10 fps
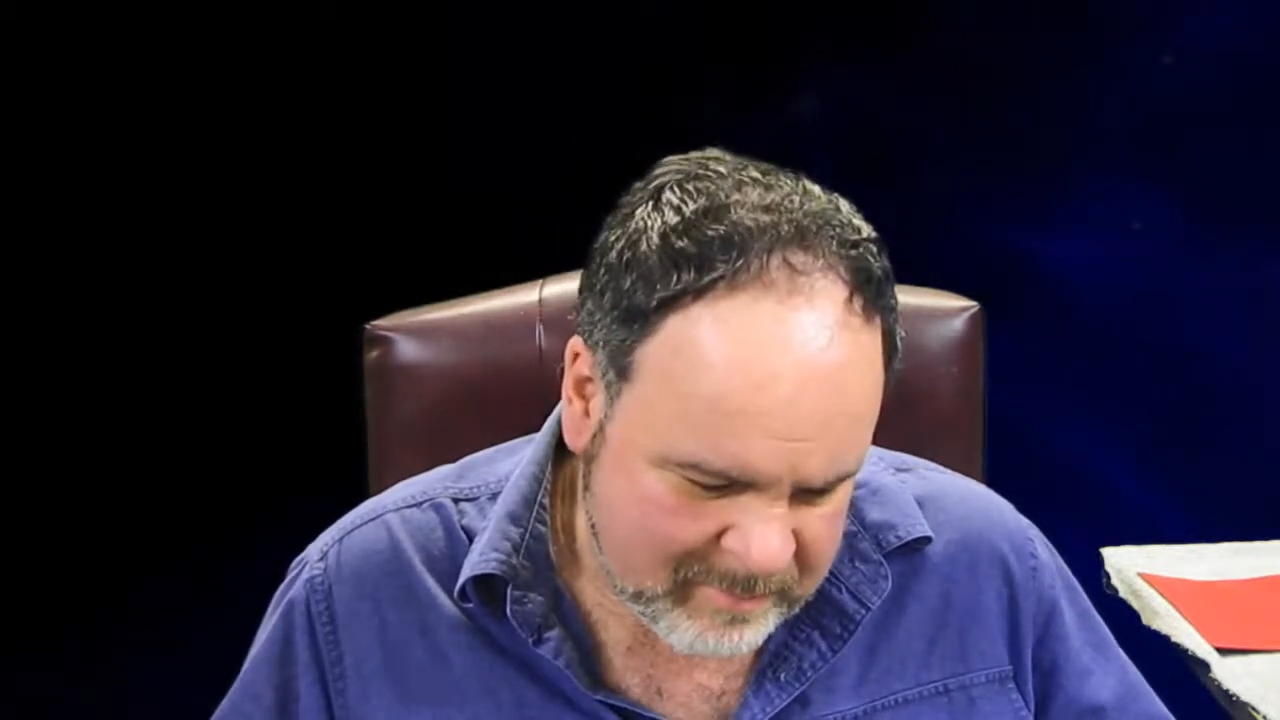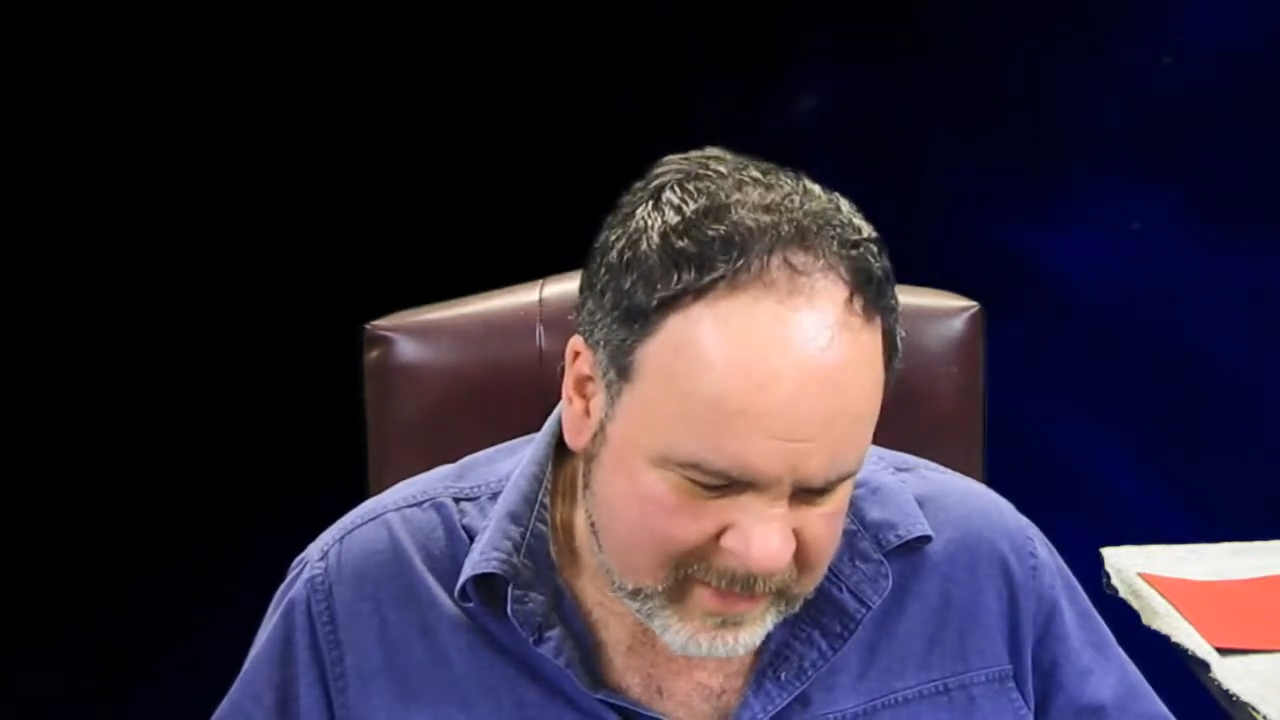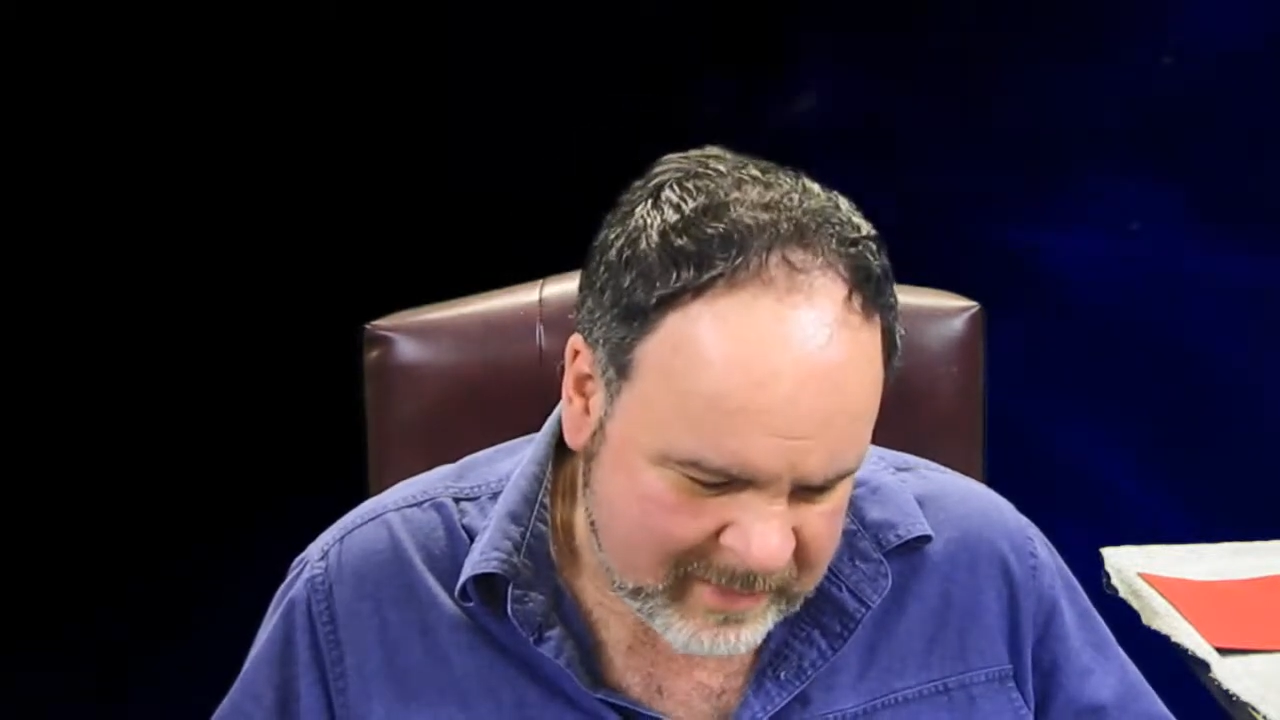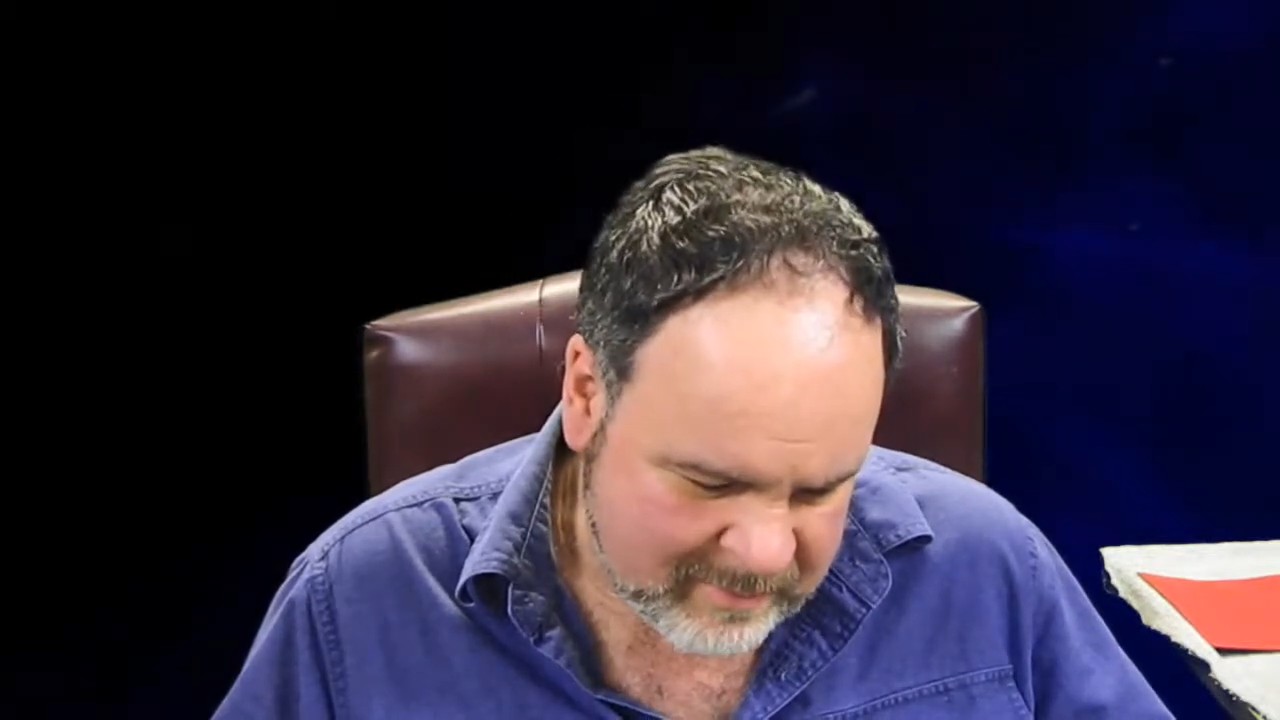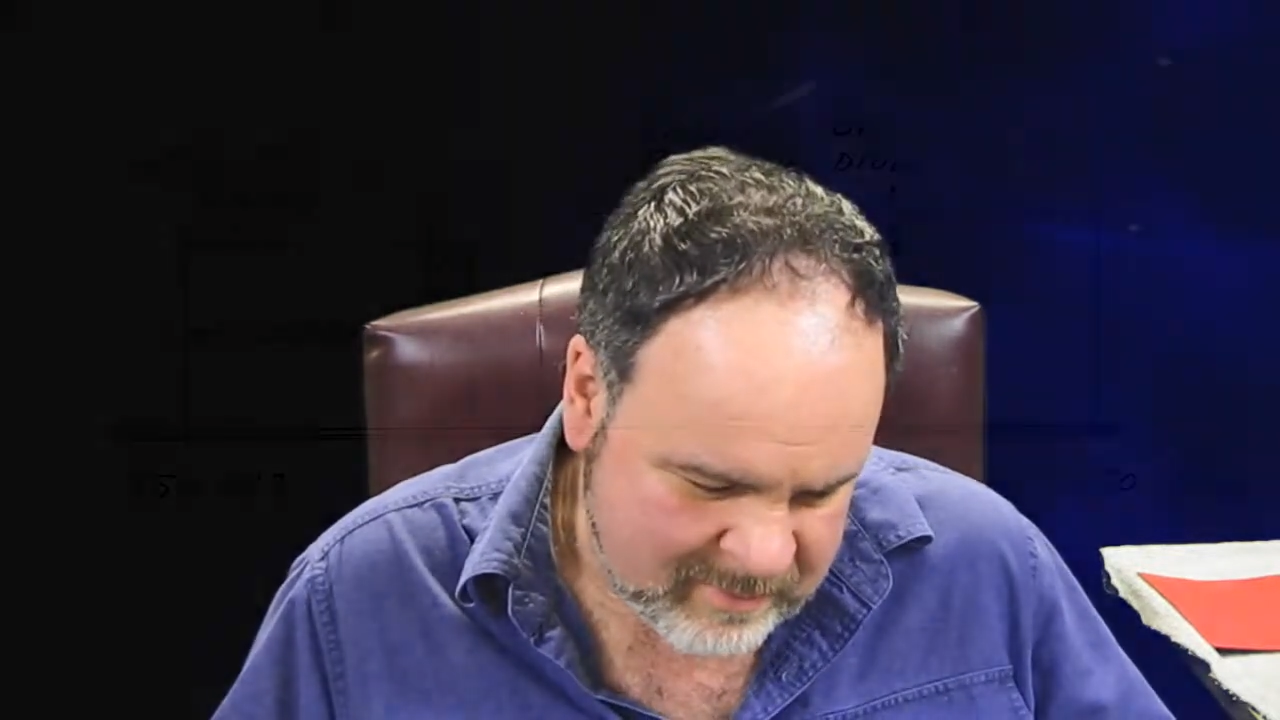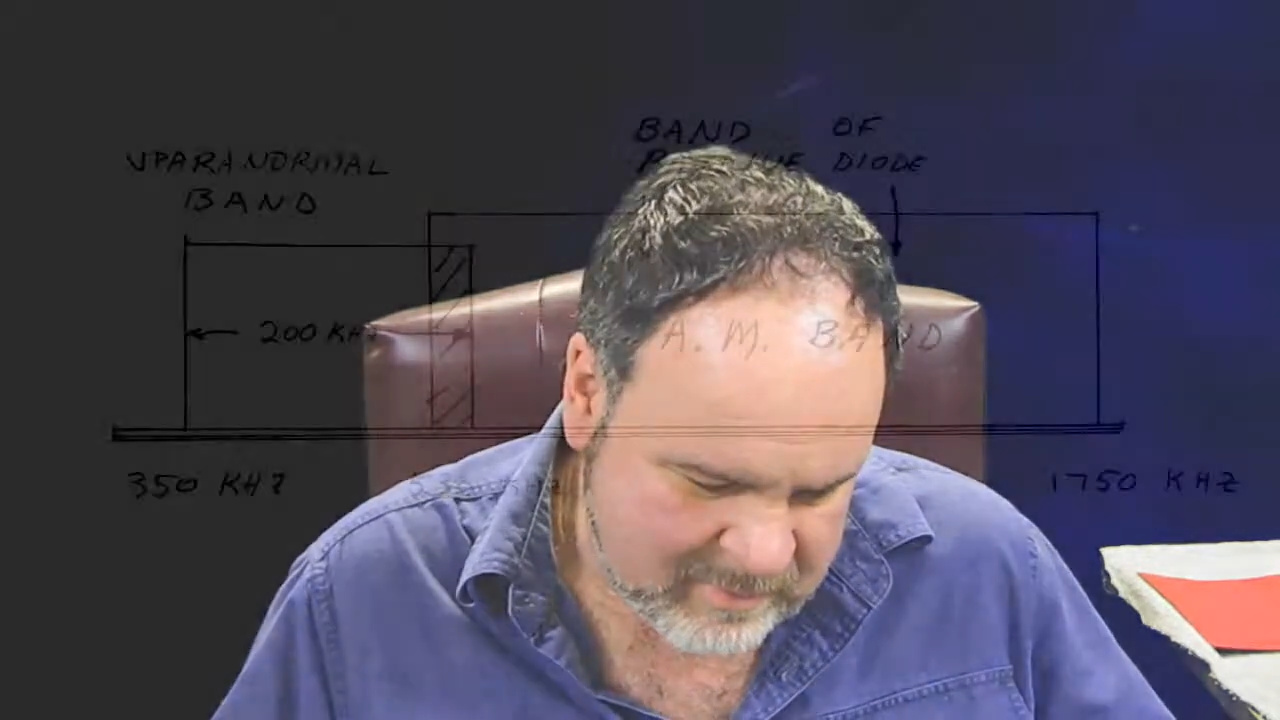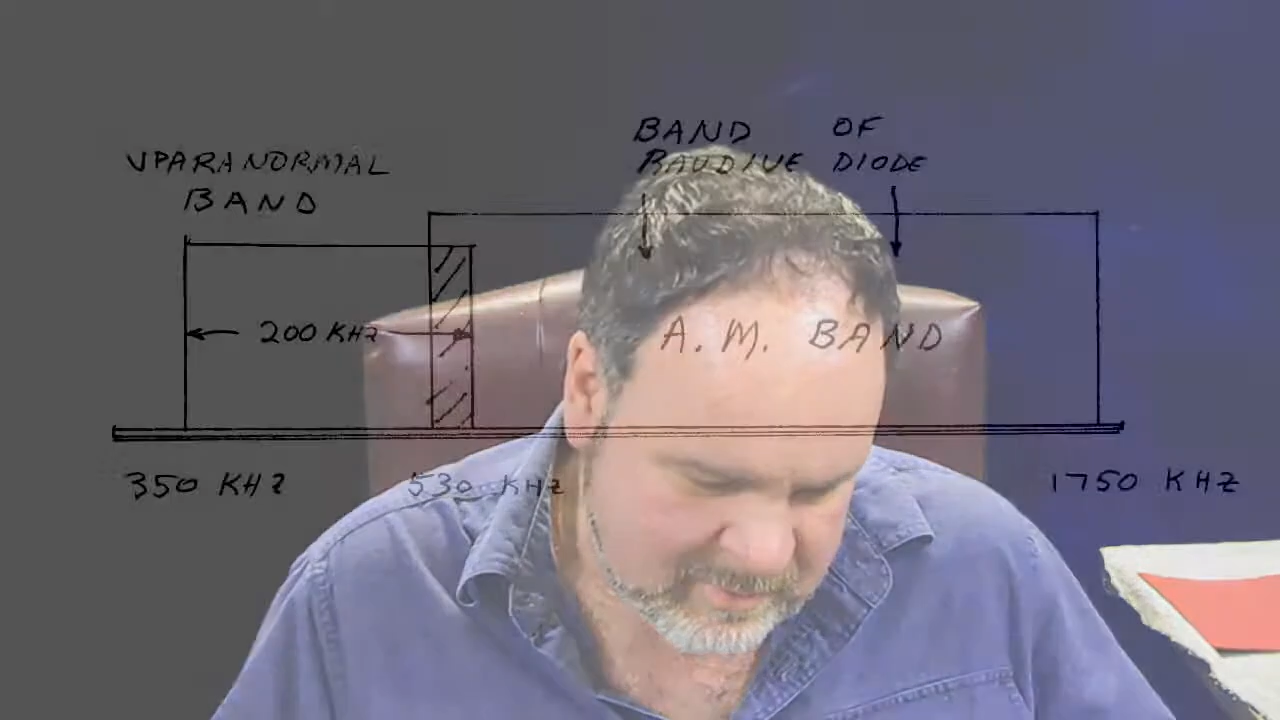band in the